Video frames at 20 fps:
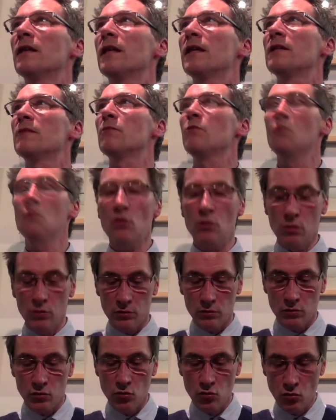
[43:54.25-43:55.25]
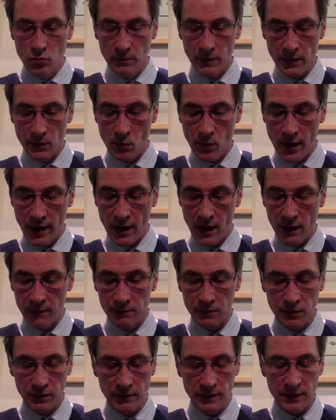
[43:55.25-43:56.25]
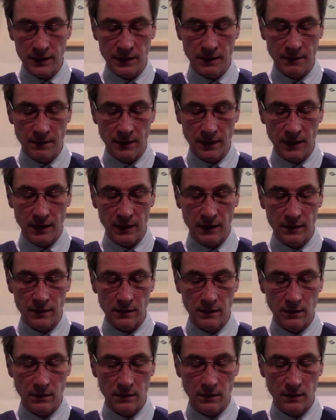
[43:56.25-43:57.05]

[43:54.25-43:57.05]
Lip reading: It's more normally where I'm doing something and